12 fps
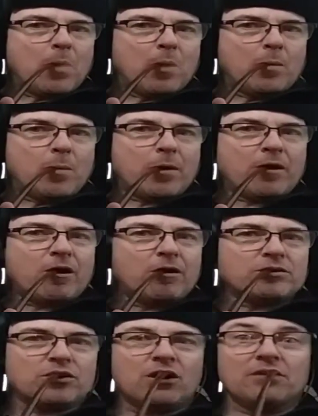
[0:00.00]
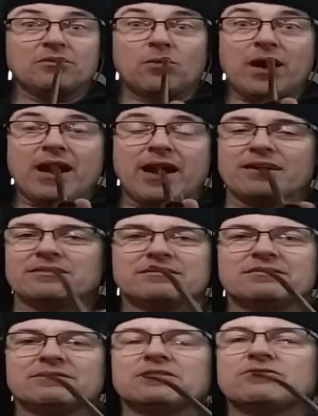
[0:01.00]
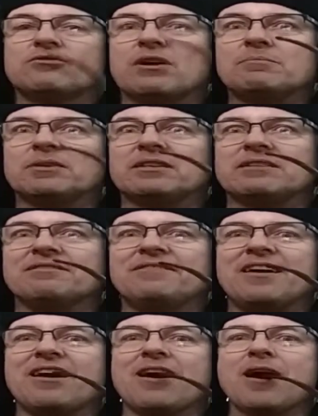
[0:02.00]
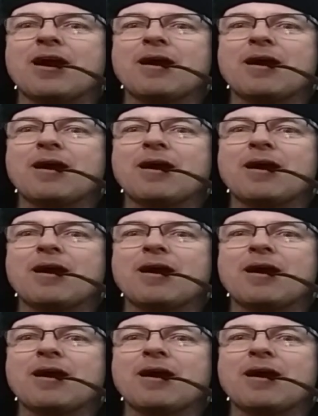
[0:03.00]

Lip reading: your cards are on the way. Tremble in fear.